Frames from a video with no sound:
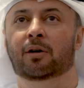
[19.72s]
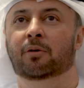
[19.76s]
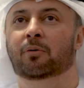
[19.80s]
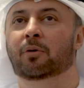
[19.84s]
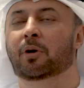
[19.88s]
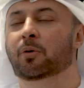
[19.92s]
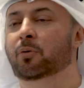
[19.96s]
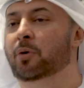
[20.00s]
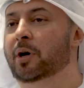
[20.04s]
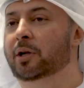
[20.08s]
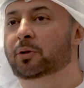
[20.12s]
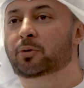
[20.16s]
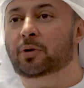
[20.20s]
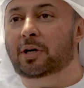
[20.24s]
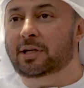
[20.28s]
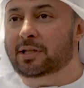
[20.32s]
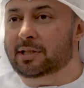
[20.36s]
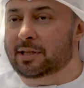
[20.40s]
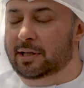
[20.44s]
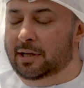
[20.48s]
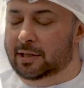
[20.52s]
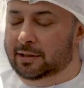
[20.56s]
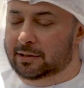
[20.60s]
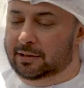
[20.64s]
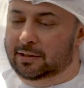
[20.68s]
Well, where do I
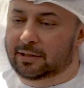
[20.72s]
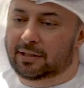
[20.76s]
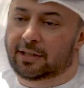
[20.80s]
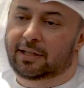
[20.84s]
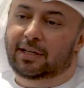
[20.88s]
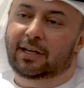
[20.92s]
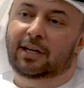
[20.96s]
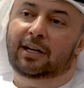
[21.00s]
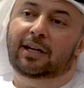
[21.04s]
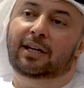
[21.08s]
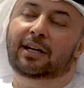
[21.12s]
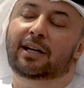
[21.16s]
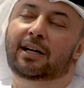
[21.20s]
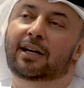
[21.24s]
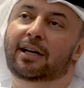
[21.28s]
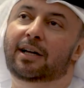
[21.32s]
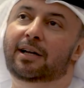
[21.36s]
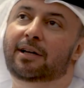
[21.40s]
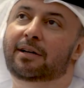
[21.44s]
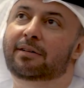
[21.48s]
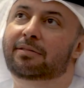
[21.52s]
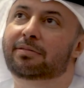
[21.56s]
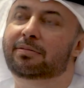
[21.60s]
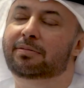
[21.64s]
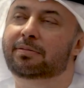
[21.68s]
start?
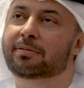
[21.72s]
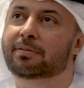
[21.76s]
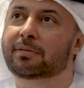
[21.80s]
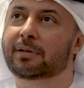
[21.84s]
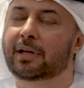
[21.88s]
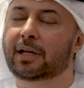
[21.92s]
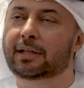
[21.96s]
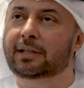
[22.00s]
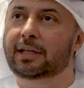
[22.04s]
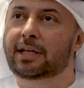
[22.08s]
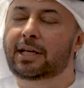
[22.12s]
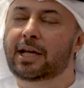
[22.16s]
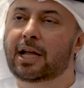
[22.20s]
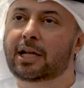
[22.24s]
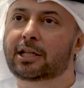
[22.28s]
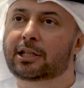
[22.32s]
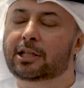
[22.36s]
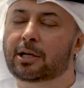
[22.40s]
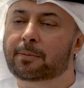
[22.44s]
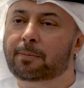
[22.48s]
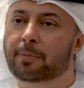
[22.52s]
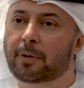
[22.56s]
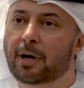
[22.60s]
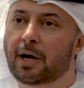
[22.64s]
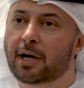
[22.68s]
At E&D
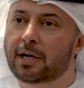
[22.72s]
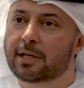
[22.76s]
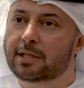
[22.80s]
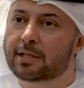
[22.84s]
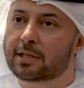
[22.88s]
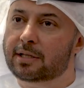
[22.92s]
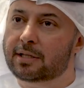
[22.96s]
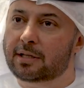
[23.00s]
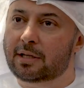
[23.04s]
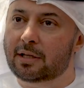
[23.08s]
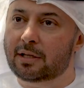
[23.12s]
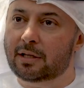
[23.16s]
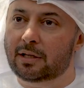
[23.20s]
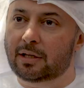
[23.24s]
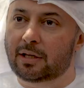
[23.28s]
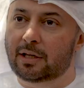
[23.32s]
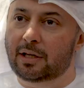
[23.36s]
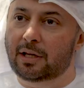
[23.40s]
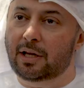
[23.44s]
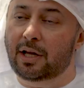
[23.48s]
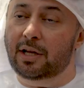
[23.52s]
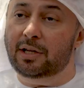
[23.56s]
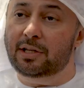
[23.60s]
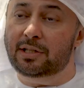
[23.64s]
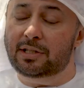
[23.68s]
Enterprise,
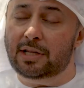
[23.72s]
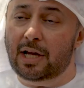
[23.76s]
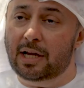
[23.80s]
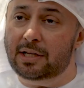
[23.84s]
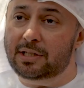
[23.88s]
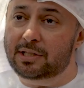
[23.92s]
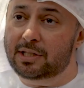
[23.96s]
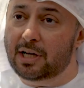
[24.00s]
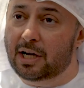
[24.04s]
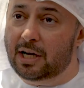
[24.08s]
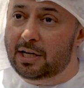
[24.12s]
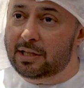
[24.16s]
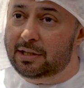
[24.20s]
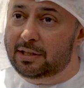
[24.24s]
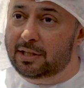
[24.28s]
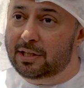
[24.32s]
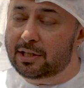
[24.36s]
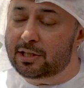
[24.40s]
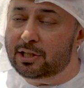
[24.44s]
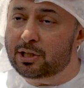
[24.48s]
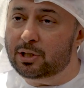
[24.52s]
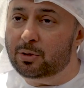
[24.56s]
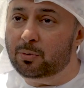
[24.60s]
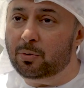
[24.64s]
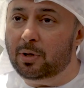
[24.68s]
at
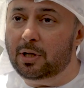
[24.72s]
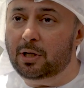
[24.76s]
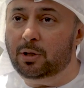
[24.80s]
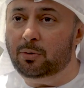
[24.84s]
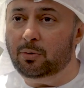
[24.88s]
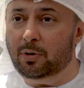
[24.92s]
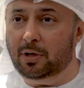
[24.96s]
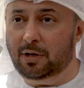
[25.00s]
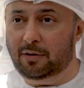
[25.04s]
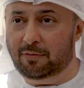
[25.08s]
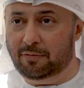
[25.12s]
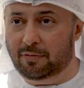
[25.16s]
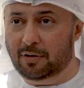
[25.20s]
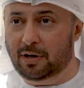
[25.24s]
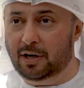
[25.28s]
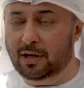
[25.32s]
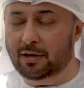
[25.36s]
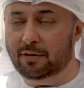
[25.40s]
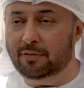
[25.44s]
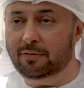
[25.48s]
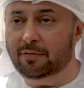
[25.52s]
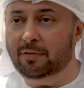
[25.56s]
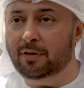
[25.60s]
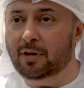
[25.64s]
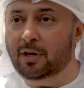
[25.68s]
GITEX
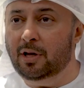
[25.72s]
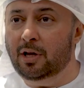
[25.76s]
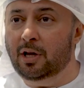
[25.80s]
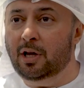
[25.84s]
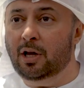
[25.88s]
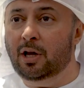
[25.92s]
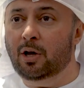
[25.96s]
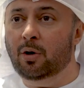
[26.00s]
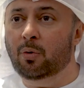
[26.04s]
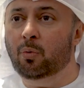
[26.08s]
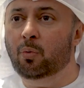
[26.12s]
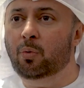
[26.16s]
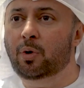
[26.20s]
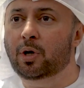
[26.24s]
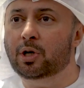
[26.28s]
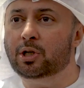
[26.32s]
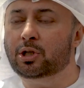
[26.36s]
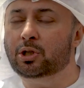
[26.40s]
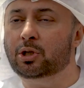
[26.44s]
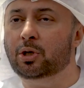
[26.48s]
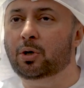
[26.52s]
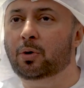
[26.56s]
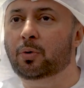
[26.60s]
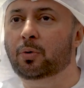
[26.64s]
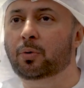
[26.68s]
2025, we are
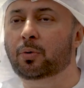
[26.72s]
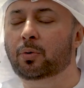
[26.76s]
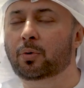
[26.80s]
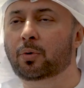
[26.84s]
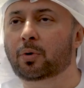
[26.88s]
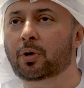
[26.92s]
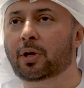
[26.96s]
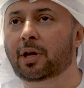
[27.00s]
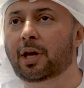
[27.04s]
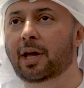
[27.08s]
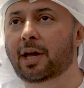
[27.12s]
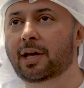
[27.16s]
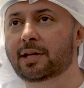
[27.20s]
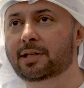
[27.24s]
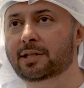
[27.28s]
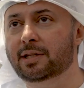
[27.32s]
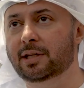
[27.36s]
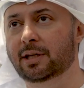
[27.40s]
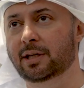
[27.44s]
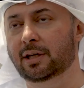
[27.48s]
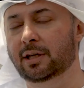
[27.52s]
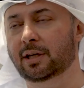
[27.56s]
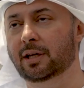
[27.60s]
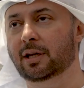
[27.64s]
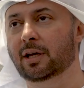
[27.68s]

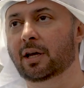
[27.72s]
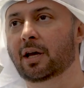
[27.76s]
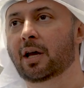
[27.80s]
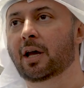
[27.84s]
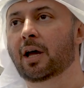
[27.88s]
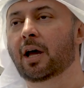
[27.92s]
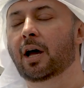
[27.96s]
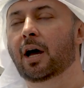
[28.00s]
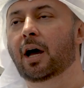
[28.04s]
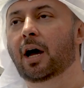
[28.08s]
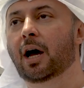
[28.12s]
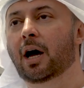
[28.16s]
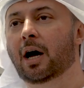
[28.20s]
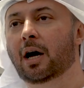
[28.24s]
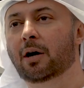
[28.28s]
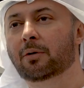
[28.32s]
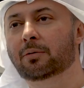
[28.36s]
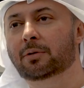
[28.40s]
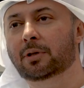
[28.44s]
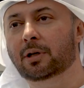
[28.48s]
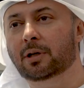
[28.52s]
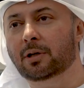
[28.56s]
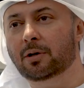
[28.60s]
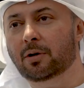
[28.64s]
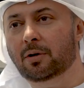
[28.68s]
showcasing how
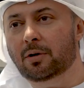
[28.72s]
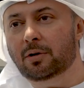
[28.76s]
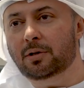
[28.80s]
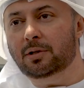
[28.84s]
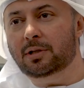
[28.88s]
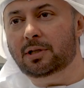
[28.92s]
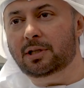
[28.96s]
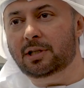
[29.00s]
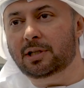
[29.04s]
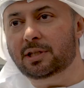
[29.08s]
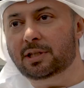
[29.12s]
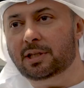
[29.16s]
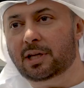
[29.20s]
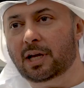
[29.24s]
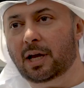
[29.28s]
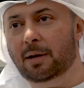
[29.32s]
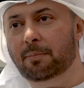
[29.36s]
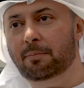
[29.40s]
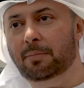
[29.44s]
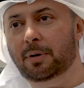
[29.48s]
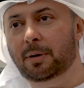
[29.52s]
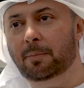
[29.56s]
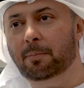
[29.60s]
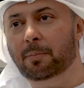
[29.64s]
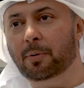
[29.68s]
technologies
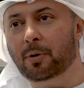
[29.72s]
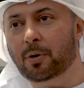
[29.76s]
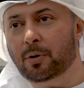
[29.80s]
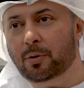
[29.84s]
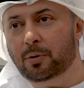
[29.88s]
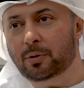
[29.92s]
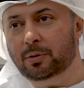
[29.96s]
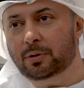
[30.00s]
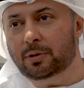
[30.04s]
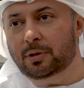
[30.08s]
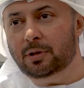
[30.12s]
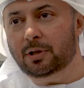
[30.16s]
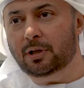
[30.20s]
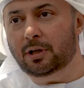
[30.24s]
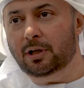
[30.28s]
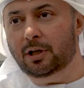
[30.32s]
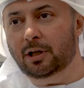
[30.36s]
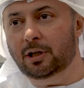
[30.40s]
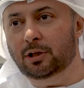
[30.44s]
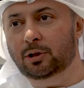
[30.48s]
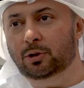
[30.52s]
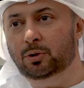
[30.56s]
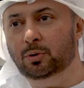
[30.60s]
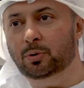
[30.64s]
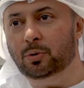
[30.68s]
can be brought
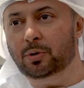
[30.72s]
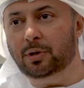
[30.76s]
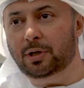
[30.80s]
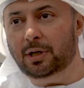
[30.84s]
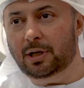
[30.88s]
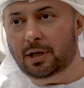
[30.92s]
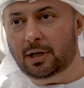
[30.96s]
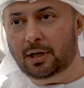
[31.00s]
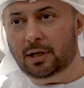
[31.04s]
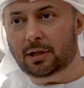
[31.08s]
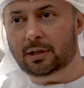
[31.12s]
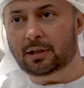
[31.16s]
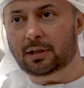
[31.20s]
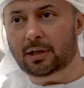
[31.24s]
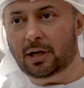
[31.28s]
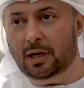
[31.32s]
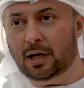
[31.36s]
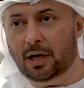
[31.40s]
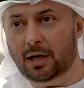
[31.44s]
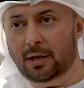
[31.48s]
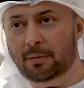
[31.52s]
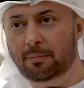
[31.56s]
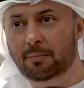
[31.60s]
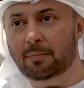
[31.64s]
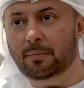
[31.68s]
into
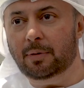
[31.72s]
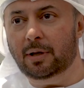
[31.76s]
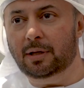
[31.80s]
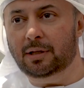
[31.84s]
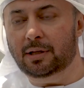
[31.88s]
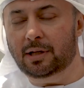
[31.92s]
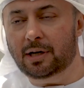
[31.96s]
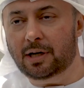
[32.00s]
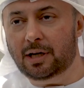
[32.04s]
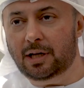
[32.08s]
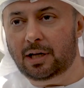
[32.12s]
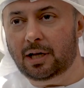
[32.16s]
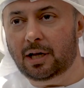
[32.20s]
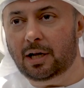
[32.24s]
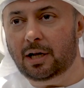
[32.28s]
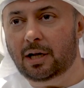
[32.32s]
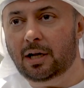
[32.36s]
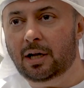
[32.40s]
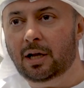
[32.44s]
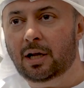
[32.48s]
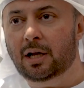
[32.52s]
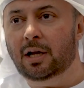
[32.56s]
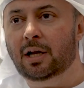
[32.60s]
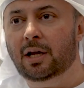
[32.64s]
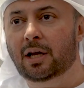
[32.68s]
real-time and
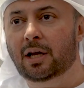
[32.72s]
real